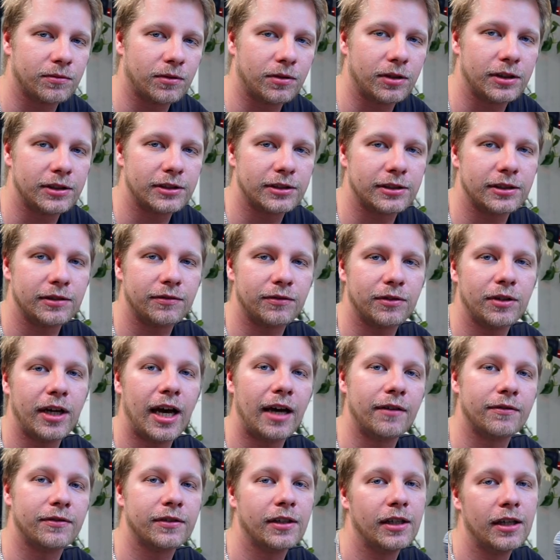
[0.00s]
voice. If you
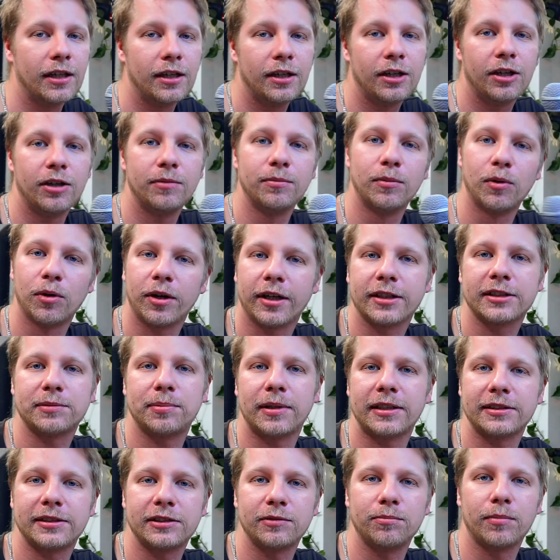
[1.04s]
have a more
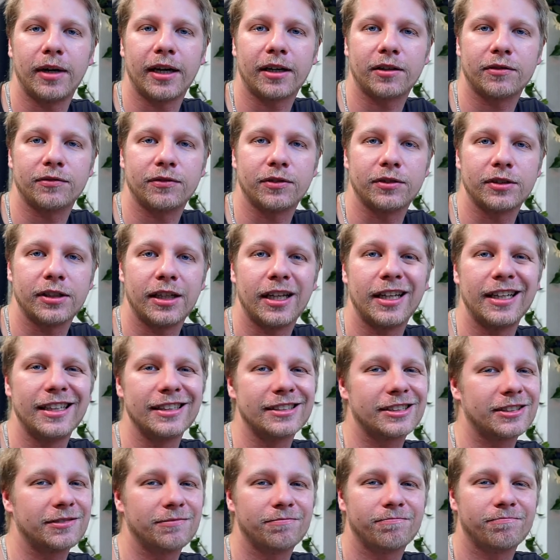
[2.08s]
expensive microphone than
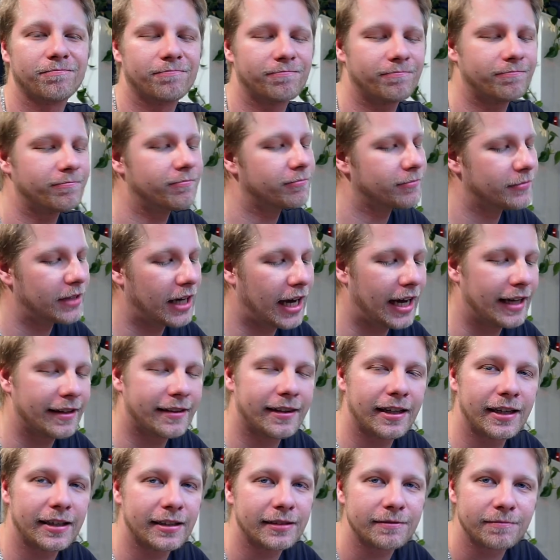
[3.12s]
this, I
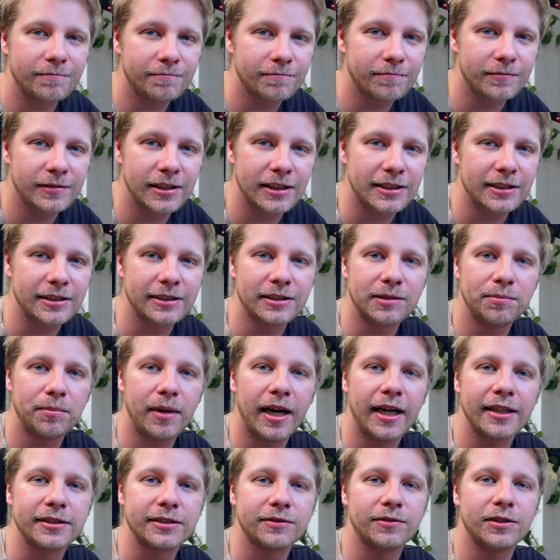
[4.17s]
think this is the
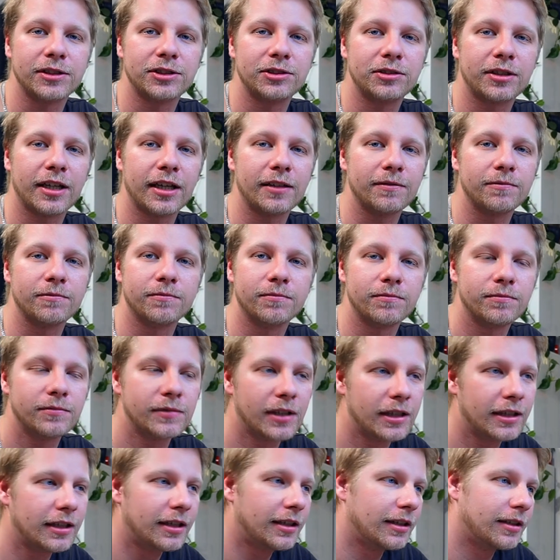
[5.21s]
best what you can
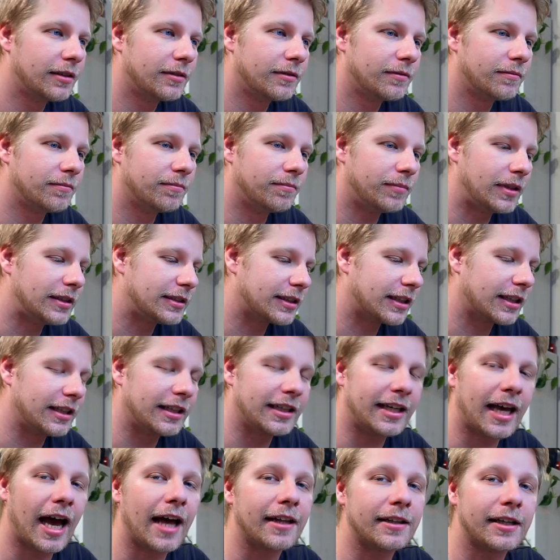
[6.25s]
basically
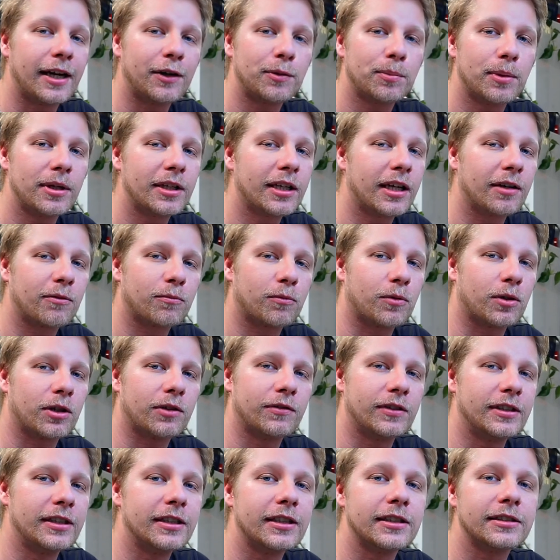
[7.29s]
get. Everybody can
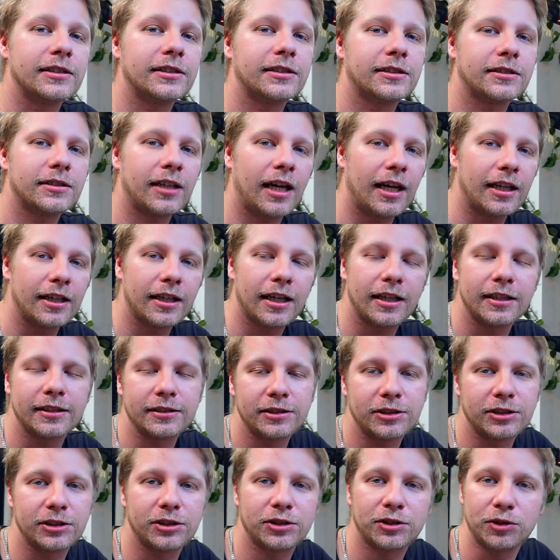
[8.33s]
work with this, and
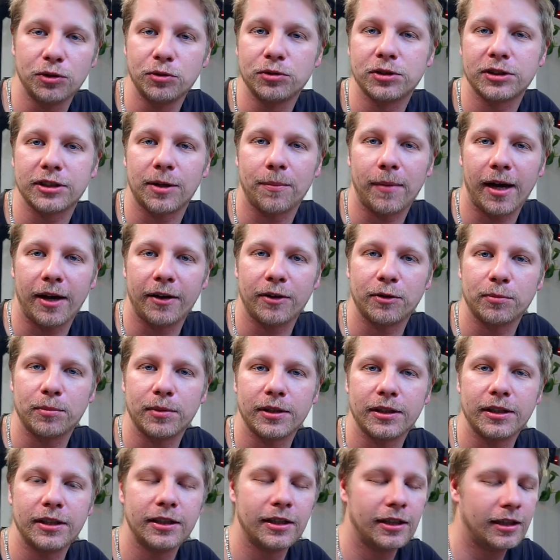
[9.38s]
it just suits somehow
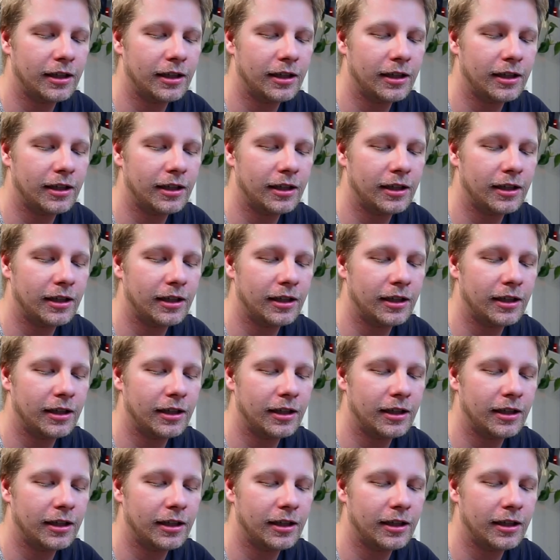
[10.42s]
everybody.